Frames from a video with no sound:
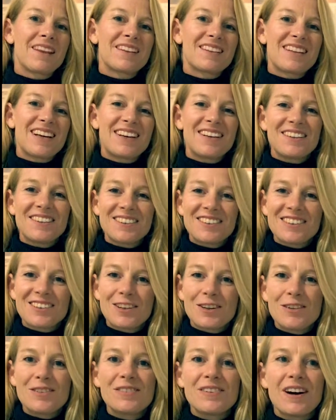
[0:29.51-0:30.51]
Say to
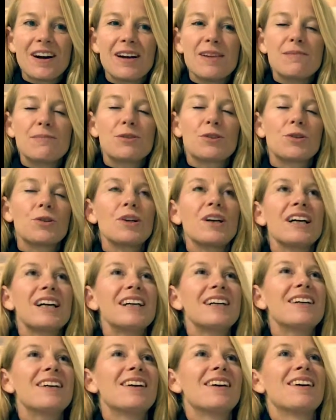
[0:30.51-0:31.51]
yourself, I am
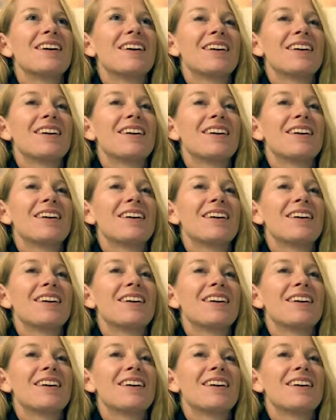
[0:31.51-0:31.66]
joy,